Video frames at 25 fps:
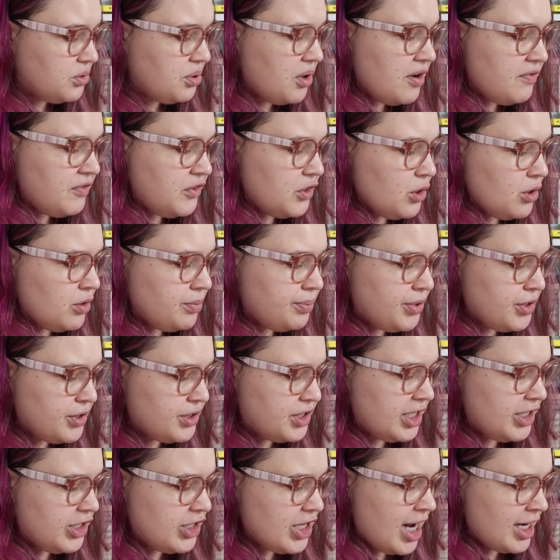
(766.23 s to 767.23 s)
12-year-old
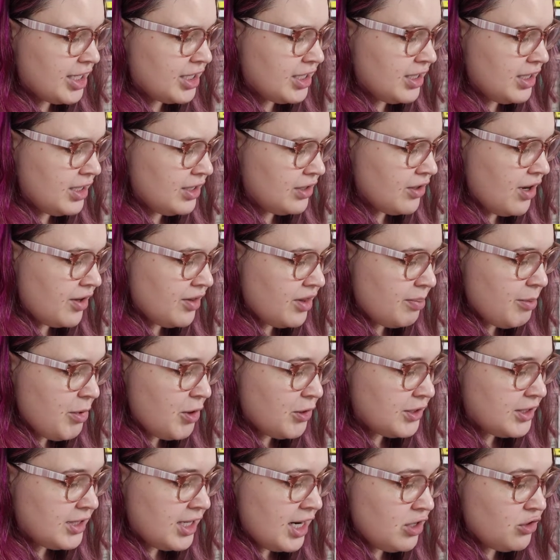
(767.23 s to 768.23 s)
Percy Jackson is on the
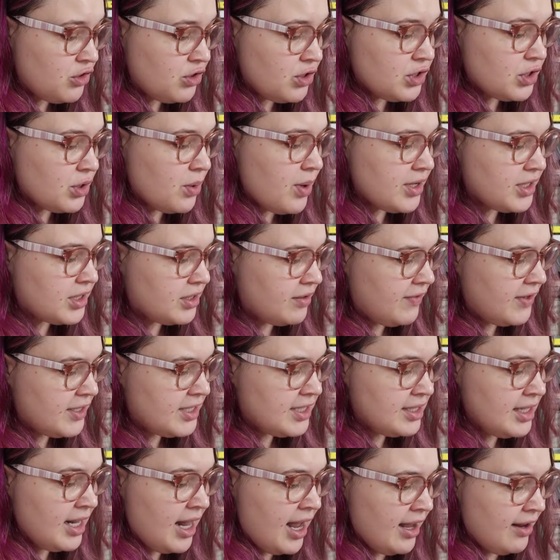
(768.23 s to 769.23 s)
most dangerous quest of
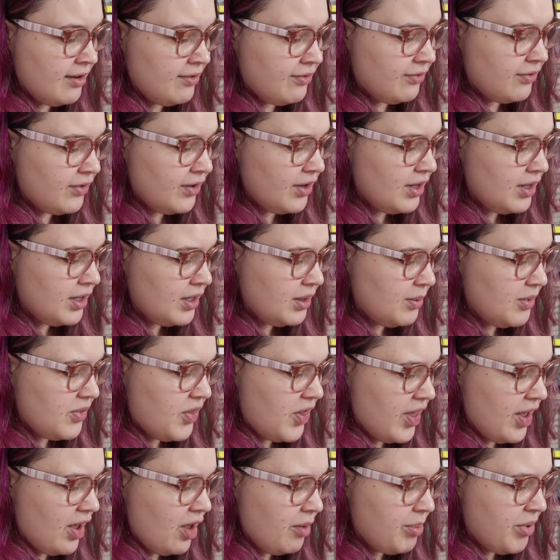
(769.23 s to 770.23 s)
his life. With
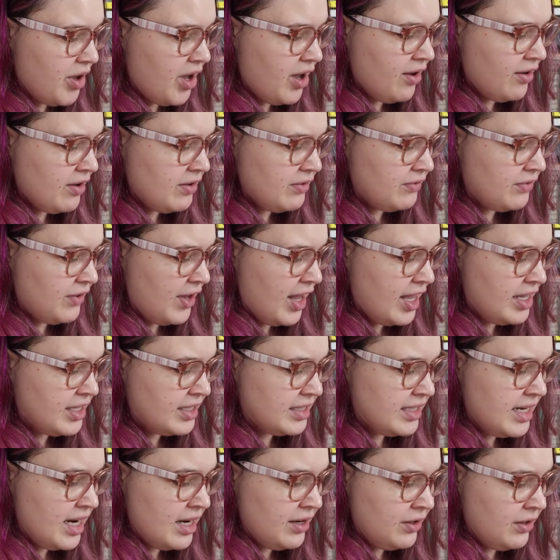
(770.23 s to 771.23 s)
the help of a
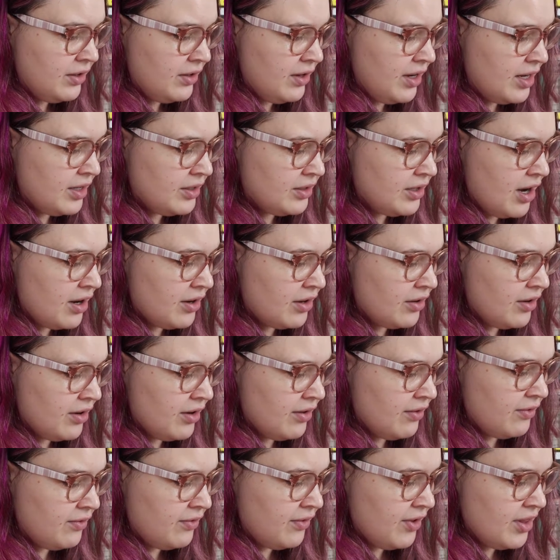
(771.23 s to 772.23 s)
satyr and daughter
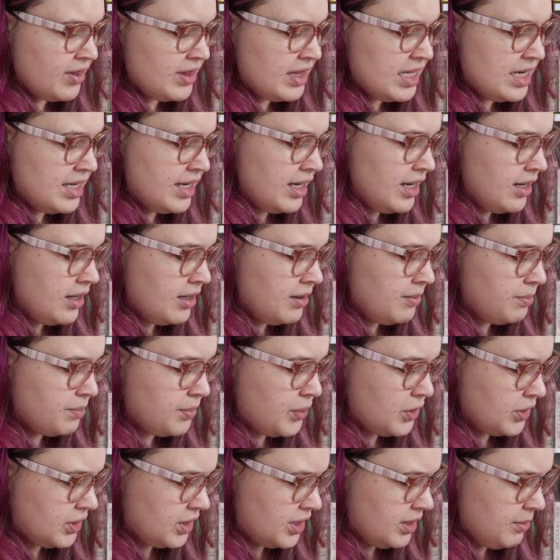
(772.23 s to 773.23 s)
of Athena,
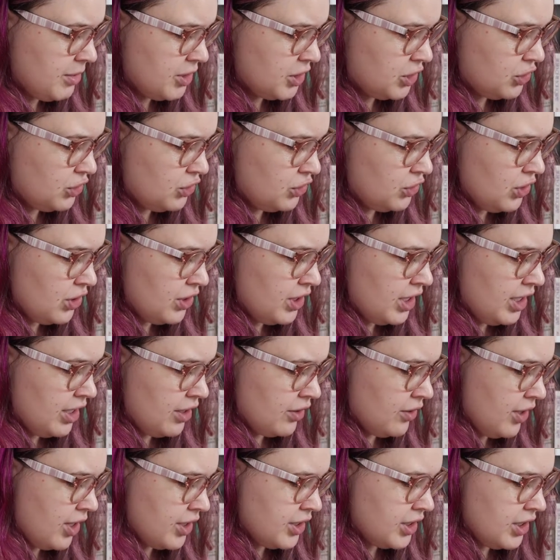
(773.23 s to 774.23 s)
Percy must journey
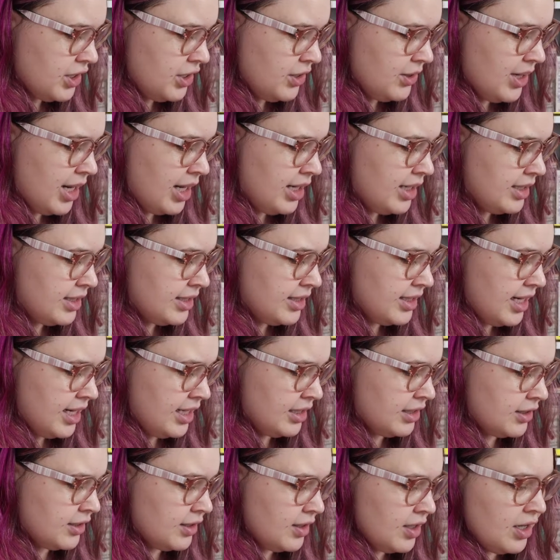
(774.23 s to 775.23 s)
across the United
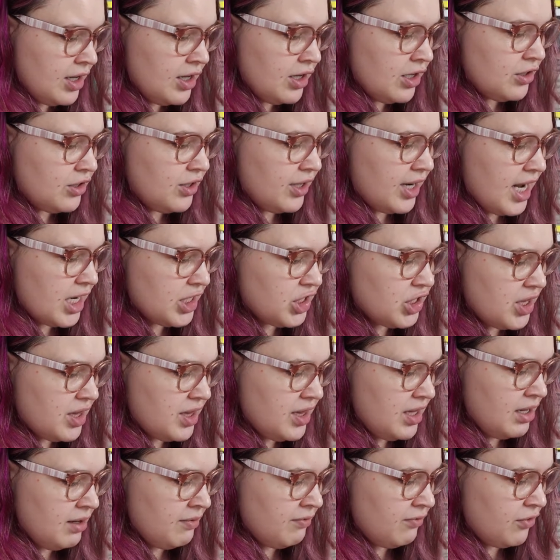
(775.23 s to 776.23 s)
States to catch a
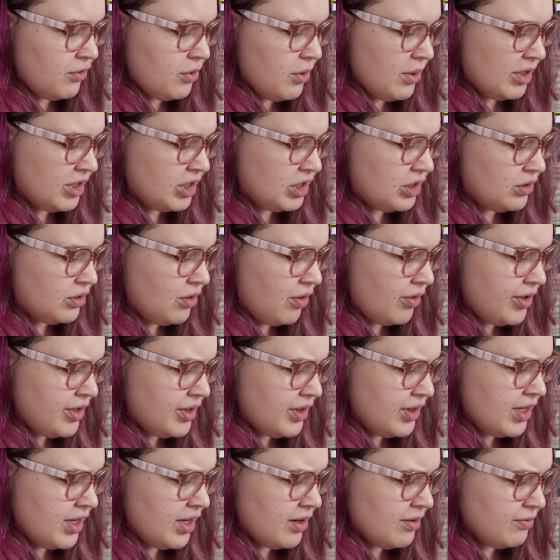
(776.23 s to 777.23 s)
thief who has
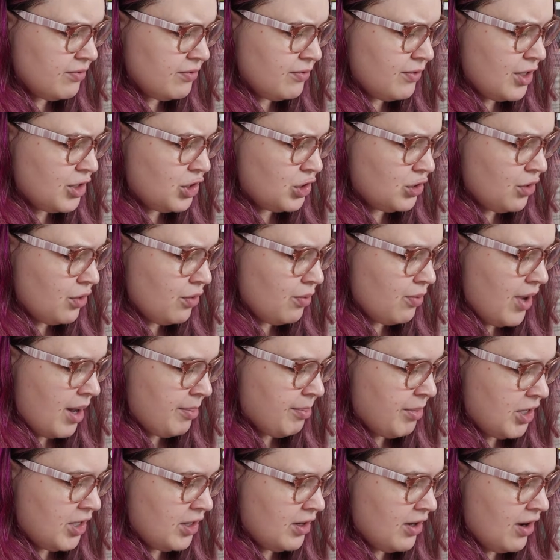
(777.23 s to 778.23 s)
stolen the original
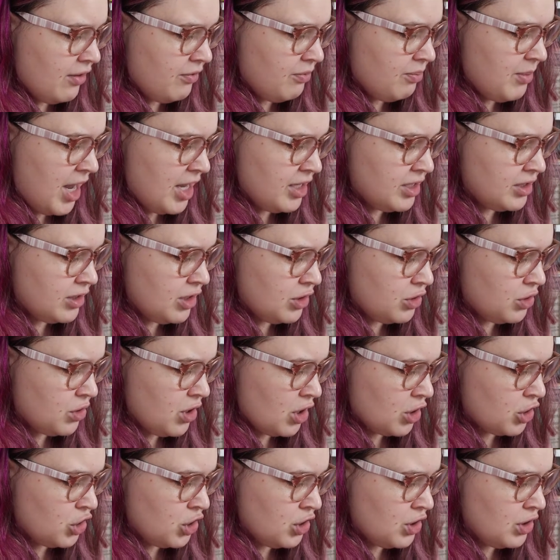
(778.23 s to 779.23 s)
weapon of mass
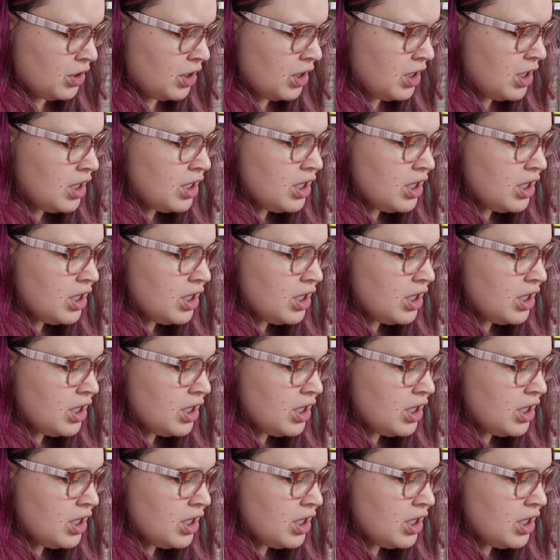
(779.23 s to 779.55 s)
destruction,